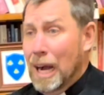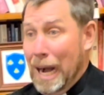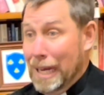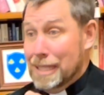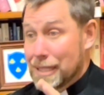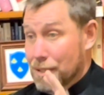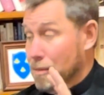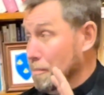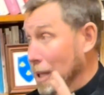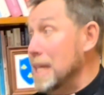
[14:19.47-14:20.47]
Hot as
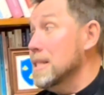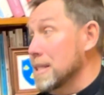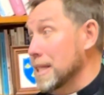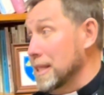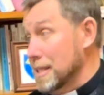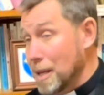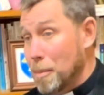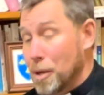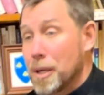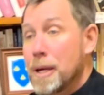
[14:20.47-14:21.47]
blazes in the
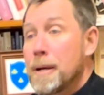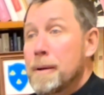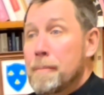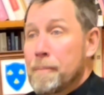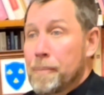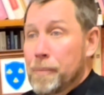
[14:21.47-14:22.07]
summer. it is.